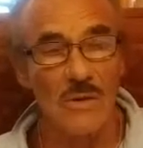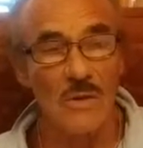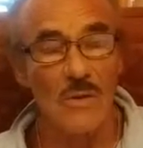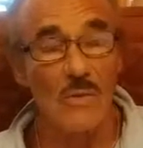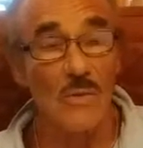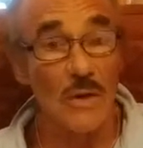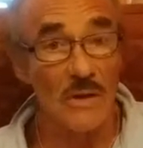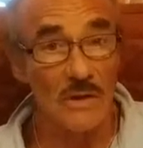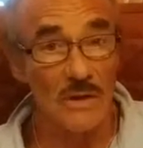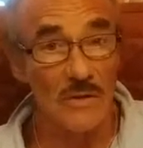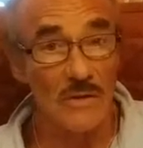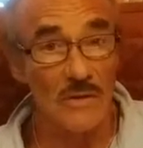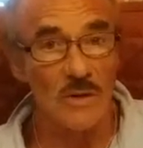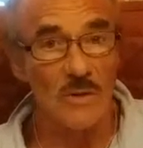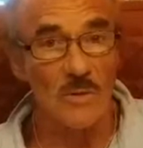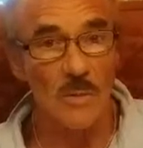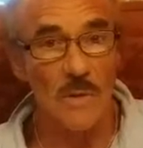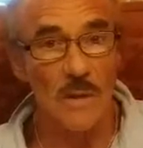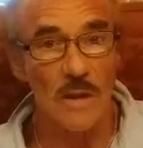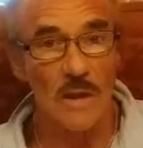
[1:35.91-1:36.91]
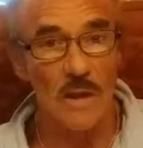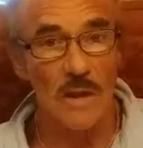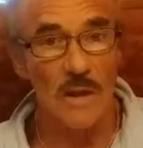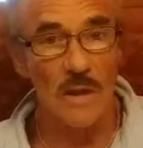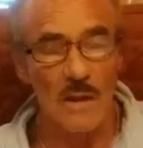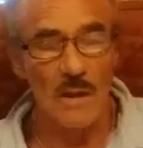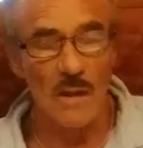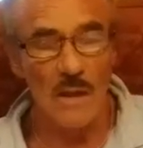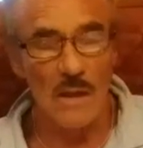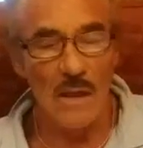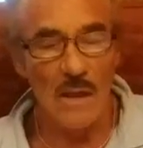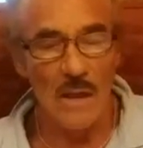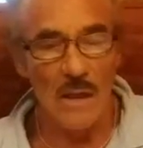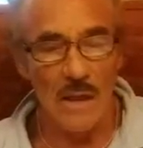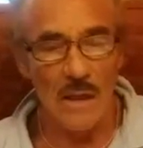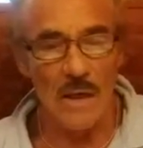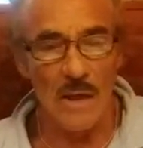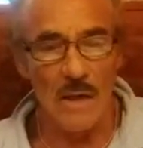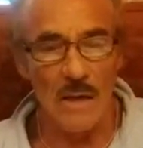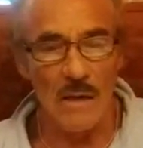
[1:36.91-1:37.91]
relatively speaking.
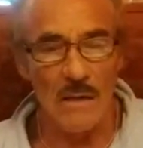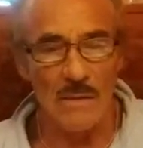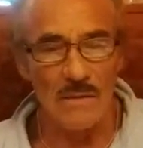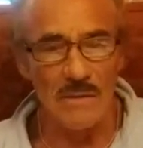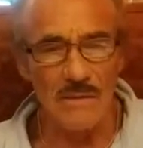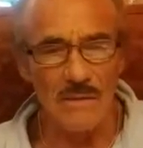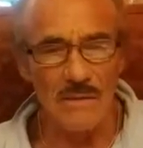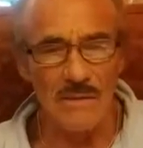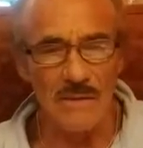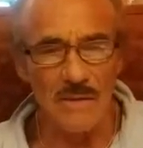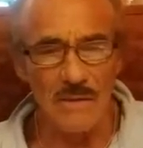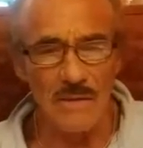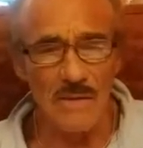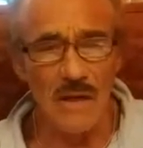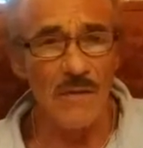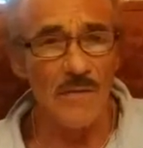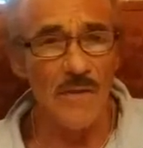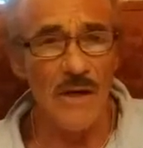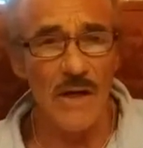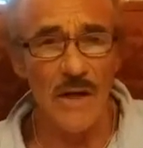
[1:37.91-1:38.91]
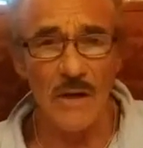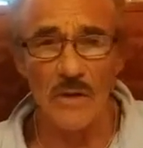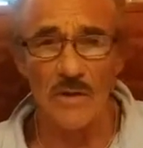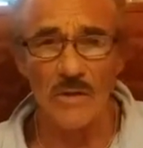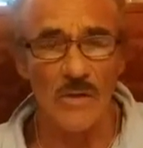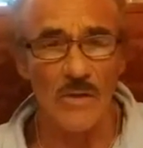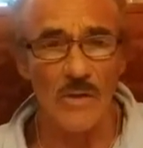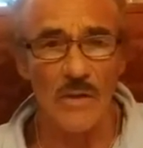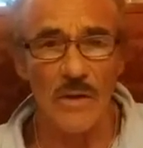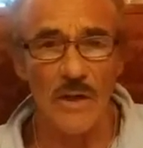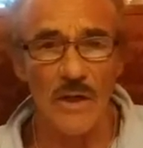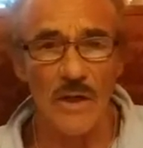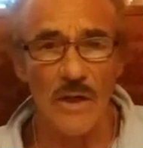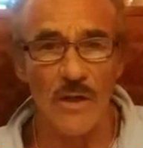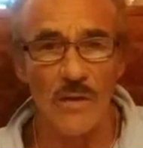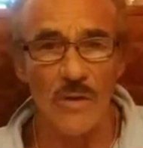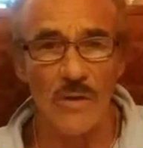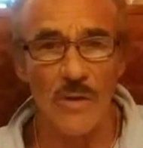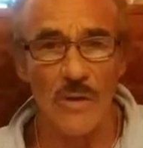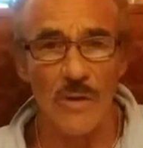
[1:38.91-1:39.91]
Don't have hairs growing out of
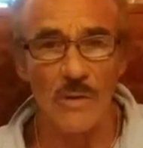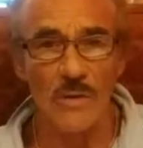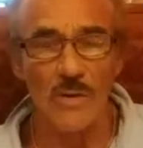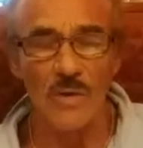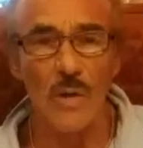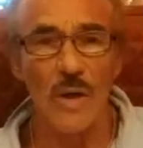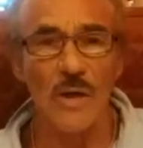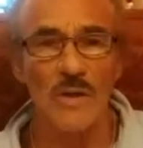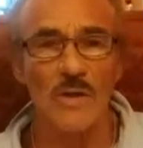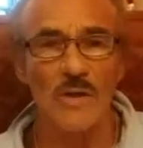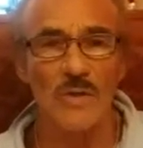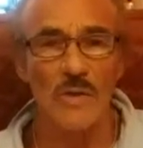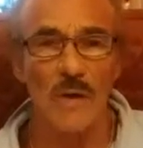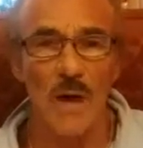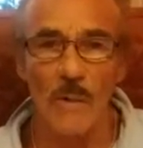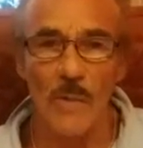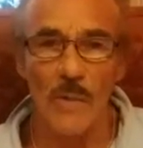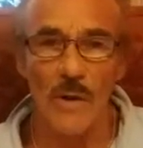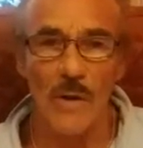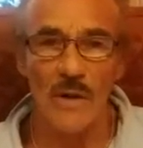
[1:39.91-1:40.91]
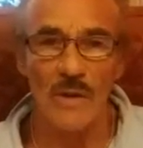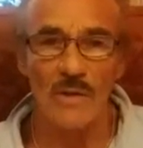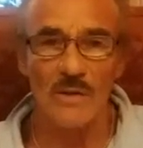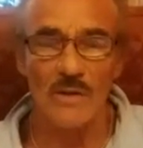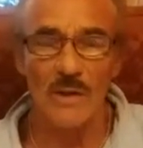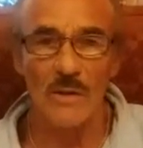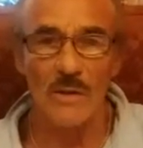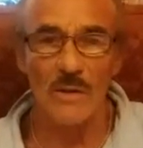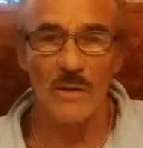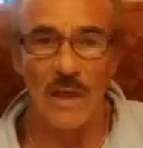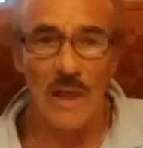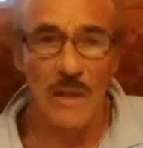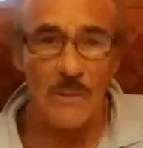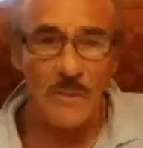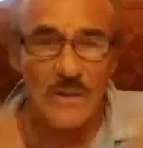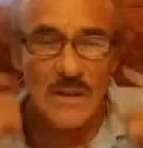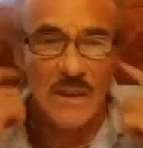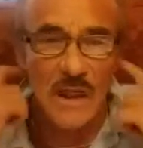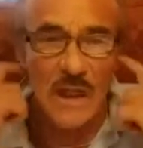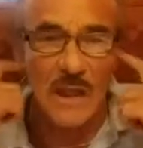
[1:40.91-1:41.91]
your nose. Watch your eyebrows, all right? Keep
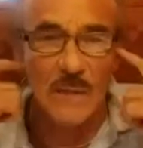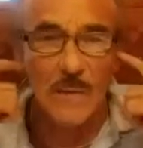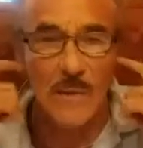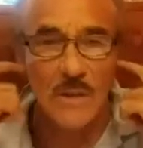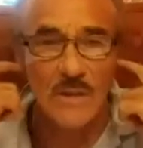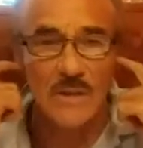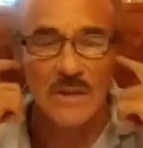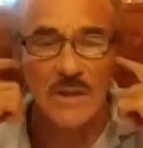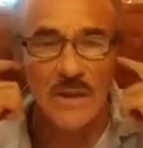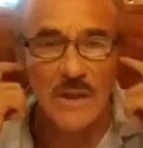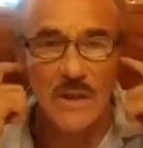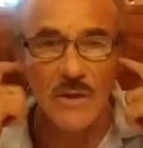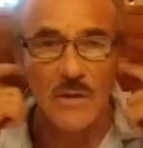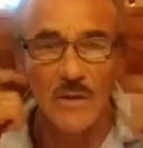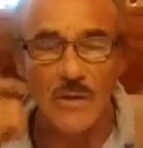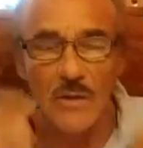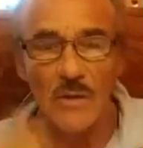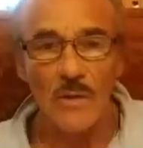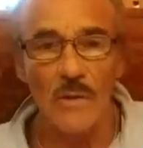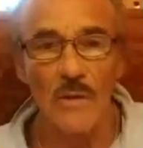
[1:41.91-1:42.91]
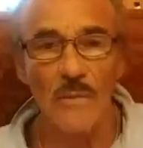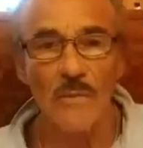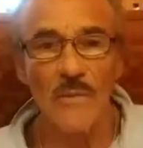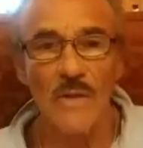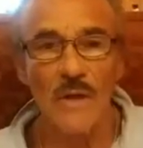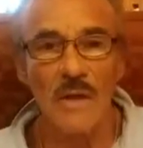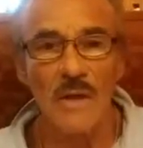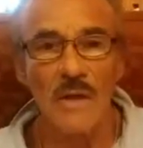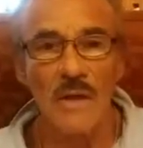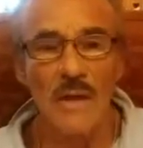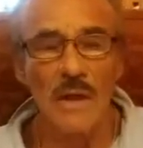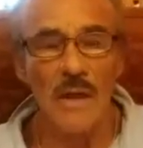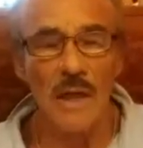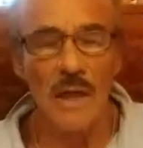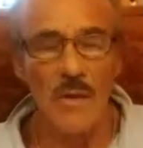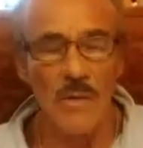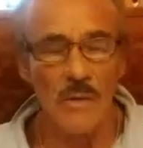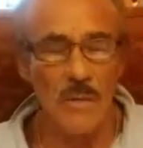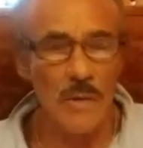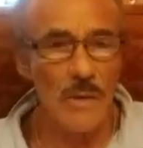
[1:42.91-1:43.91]
the sideburns kind of cool.
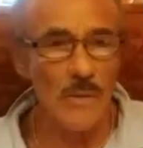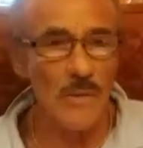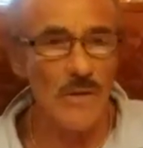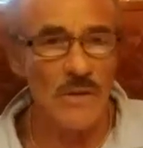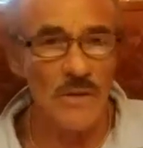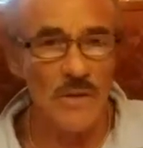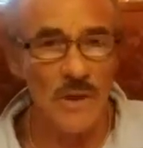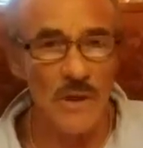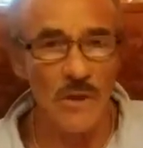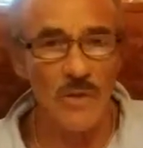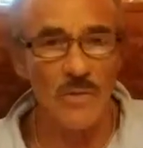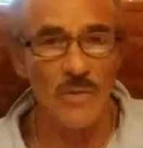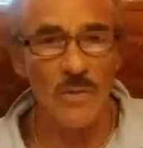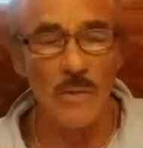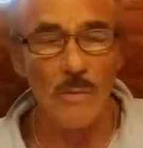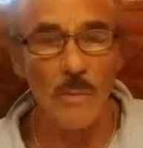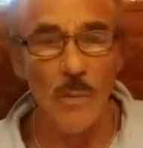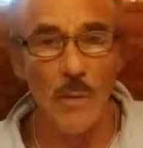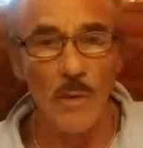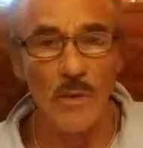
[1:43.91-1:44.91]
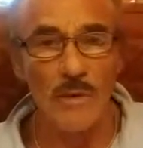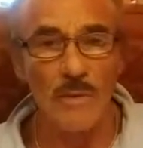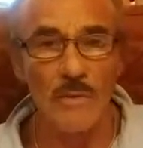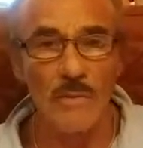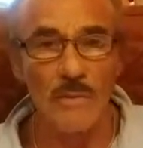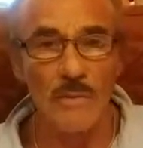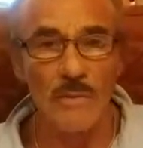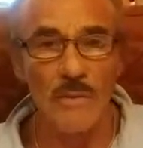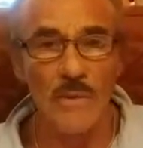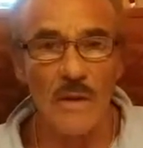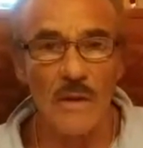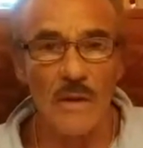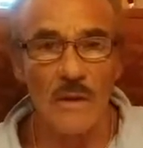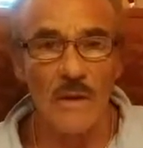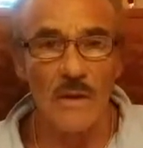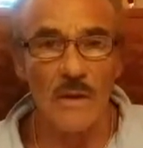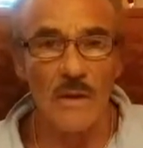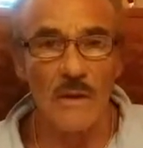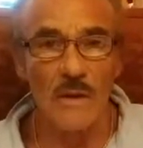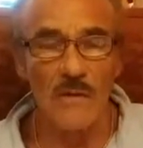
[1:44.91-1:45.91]
And remember, the teeth are important.
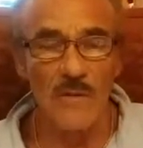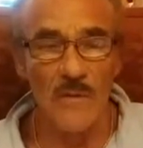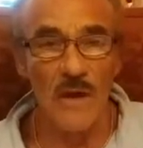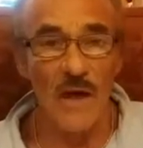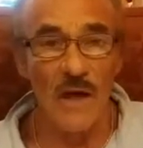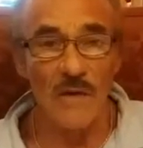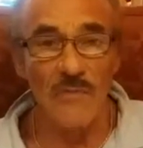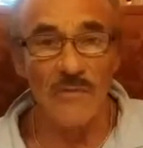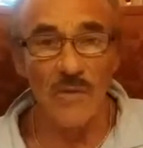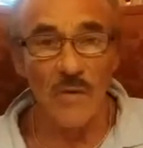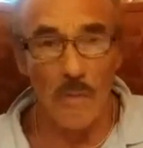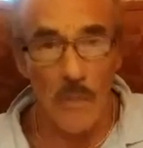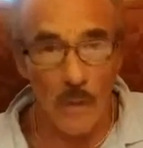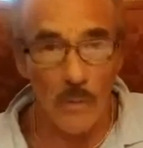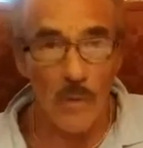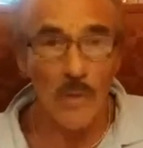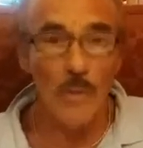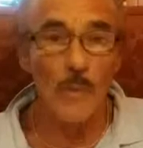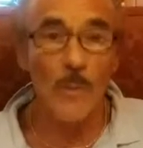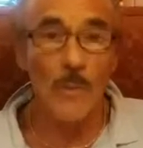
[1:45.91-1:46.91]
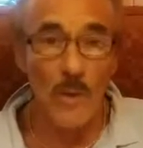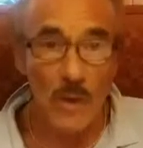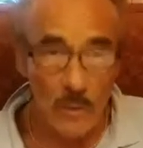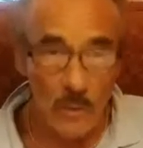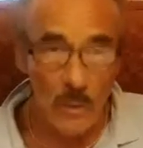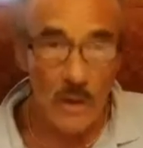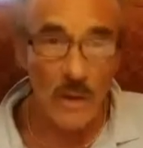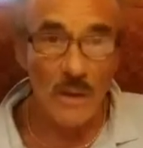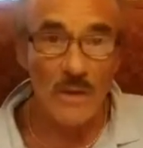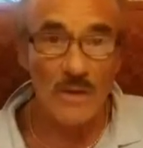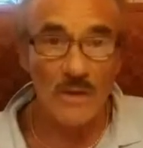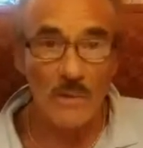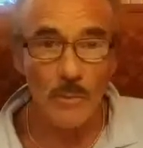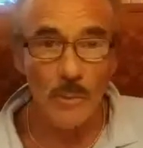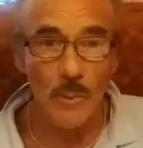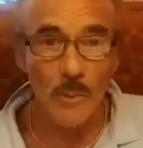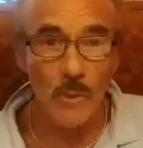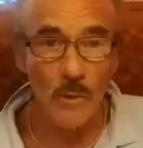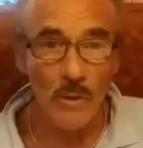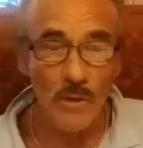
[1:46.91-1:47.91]
If you have to remember to put them in, it's
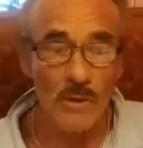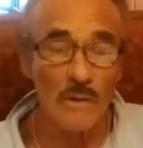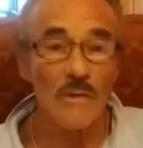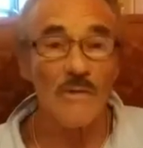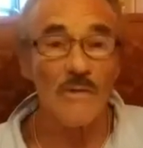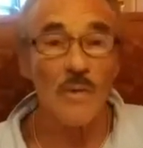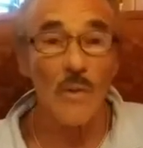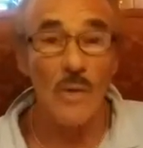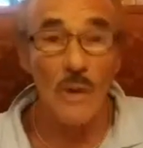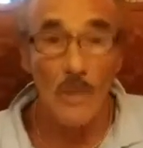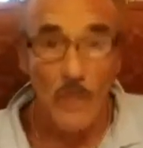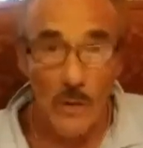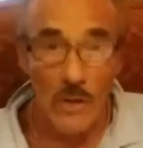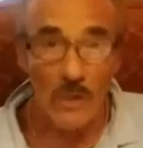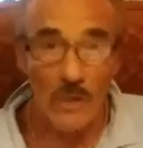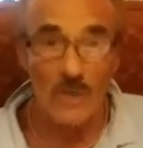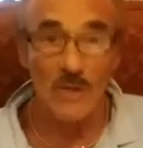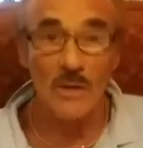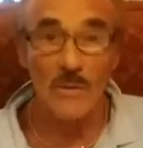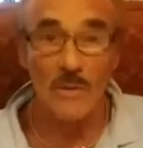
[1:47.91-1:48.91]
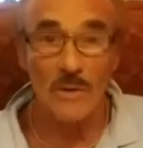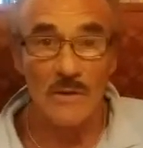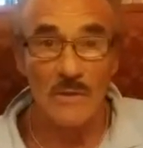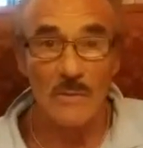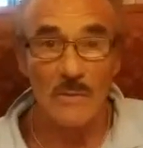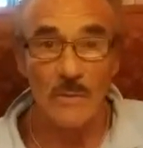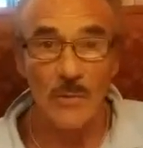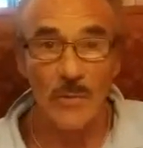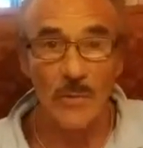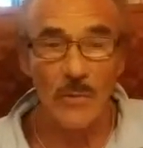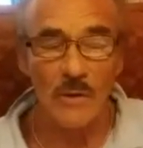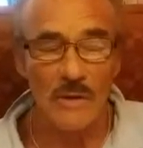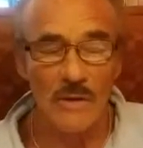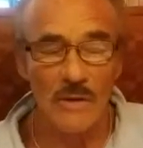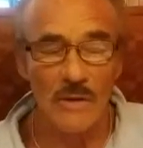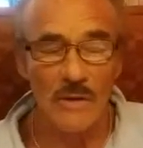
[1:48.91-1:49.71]
important, or you want to brush them, it's important.